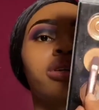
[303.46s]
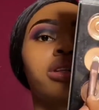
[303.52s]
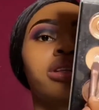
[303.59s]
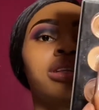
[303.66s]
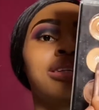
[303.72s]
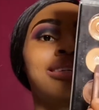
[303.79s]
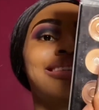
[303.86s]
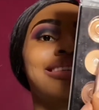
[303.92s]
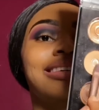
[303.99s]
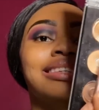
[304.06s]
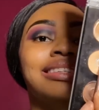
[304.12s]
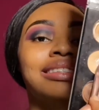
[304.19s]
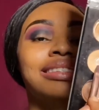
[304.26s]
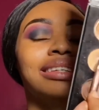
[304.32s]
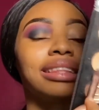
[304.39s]
This
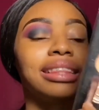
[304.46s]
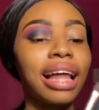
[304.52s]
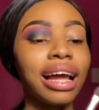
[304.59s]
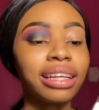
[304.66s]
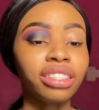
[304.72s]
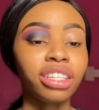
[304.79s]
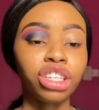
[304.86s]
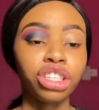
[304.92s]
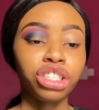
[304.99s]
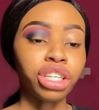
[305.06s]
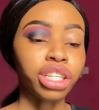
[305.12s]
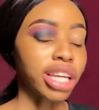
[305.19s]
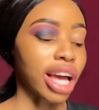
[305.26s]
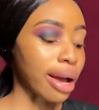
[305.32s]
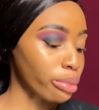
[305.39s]
is the lightest
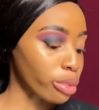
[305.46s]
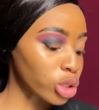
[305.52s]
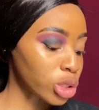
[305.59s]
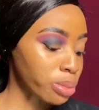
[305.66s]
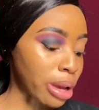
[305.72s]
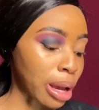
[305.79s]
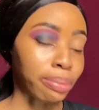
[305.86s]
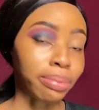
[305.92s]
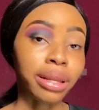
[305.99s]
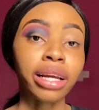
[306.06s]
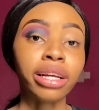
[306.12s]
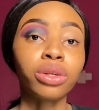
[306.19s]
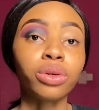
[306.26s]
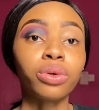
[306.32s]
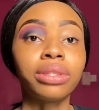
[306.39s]
shade I'm going to be
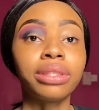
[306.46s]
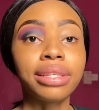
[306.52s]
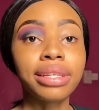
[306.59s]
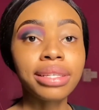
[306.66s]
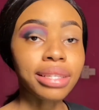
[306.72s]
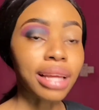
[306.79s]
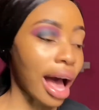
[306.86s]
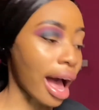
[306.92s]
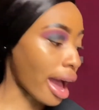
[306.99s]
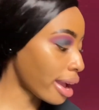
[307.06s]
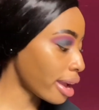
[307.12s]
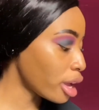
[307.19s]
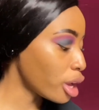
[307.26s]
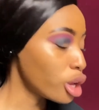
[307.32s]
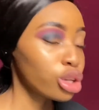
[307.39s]
applying on this
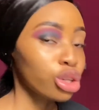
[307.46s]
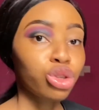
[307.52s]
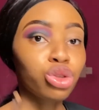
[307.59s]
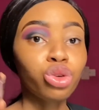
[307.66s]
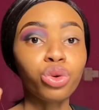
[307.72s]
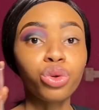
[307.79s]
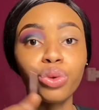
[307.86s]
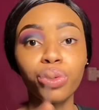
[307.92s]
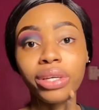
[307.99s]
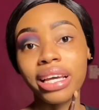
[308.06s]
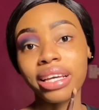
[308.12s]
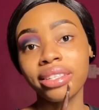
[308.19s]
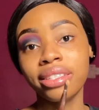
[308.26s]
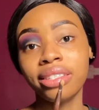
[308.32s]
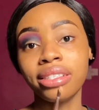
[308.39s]
eye. So you
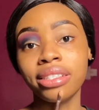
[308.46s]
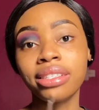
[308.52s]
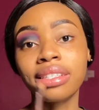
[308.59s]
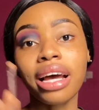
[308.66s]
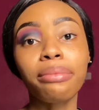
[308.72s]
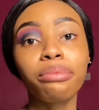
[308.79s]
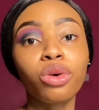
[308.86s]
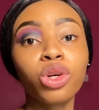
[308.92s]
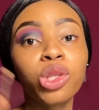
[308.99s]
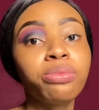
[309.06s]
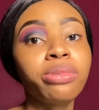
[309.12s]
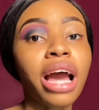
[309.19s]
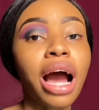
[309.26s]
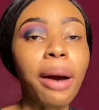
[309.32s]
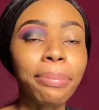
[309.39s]
guessed it, I'm going to
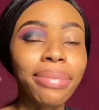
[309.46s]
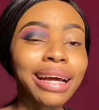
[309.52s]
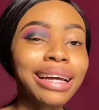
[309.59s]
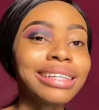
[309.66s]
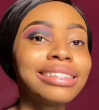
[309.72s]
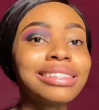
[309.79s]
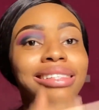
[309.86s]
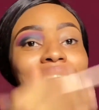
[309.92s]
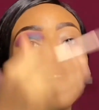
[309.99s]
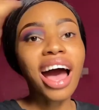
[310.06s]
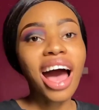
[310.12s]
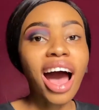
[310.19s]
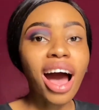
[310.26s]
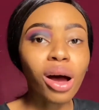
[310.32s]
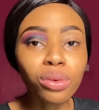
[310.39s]
be applying it
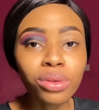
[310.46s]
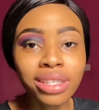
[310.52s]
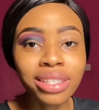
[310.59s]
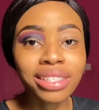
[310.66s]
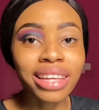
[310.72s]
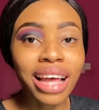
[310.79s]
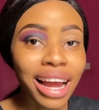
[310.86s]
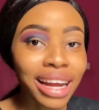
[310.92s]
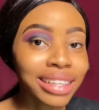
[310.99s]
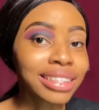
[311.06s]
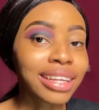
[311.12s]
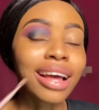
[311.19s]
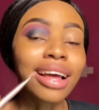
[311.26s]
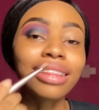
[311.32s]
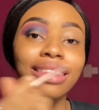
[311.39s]

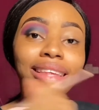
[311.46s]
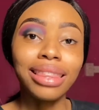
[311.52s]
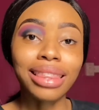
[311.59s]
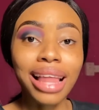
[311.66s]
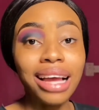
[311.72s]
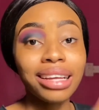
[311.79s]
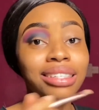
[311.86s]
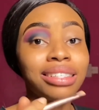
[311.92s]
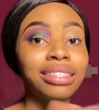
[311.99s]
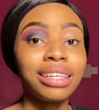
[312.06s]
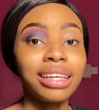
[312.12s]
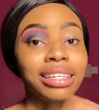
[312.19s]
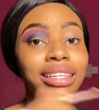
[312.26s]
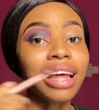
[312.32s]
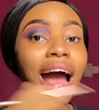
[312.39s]
outside the last
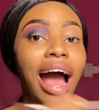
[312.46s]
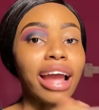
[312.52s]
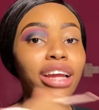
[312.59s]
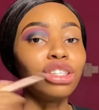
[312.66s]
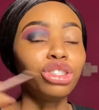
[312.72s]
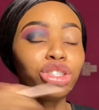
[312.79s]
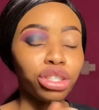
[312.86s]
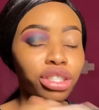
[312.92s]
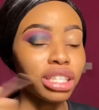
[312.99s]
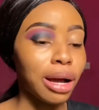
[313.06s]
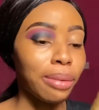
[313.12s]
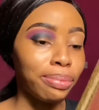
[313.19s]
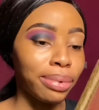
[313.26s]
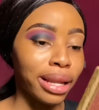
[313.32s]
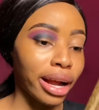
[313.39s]
shade I just
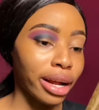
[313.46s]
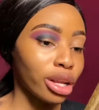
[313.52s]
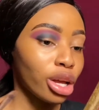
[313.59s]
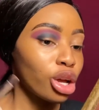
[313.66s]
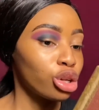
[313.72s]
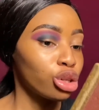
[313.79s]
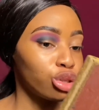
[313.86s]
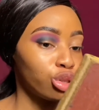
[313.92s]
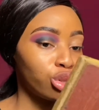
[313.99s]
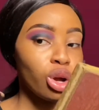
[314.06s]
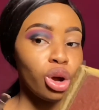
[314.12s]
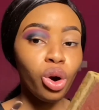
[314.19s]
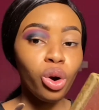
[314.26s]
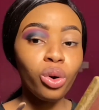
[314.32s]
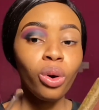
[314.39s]
applied.
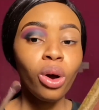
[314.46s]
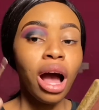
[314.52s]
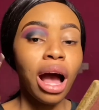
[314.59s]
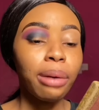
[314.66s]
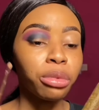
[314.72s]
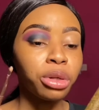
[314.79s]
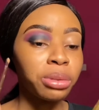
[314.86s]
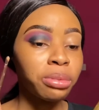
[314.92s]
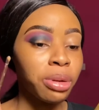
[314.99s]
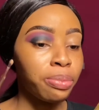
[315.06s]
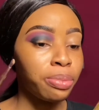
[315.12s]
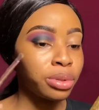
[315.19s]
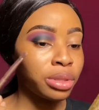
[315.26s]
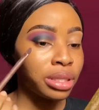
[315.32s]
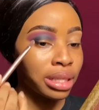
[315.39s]
So I'm going to
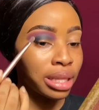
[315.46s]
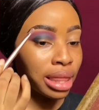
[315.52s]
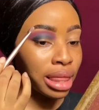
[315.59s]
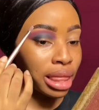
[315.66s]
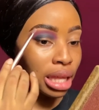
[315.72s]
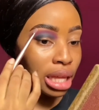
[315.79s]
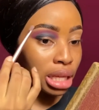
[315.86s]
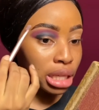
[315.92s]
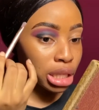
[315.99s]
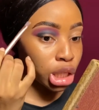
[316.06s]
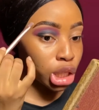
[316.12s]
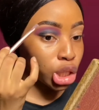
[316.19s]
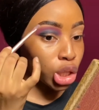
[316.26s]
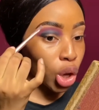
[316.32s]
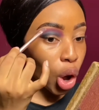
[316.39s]
be putting
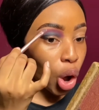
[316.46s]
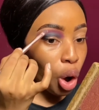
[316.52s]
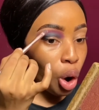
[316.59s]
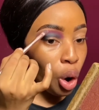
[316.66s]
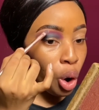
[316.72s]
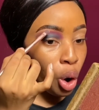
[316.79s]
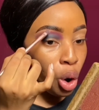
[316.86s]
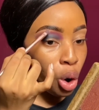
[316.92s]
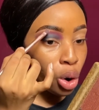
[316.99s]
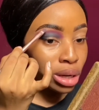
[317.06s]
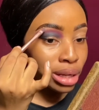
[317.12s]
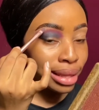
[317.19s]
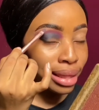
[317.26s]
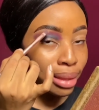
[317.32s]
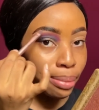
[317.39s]
this
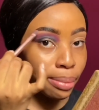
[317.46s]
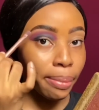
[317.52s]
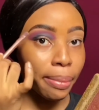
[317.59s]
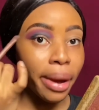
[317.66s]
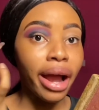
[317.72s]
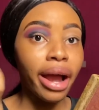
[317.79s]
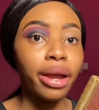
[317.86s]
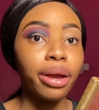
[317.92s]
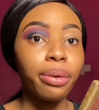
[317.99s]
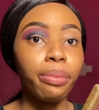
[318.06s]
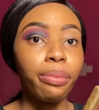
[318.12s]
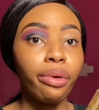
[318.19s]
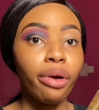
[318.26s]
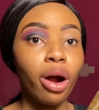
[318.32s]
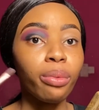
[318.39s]
on my
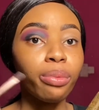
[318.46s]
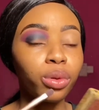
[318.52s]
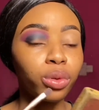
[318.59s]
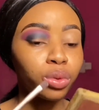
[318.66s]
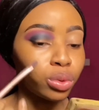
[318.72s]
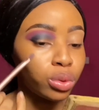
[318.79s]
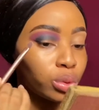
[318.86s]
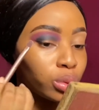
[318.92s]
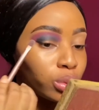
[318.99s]
brow bone.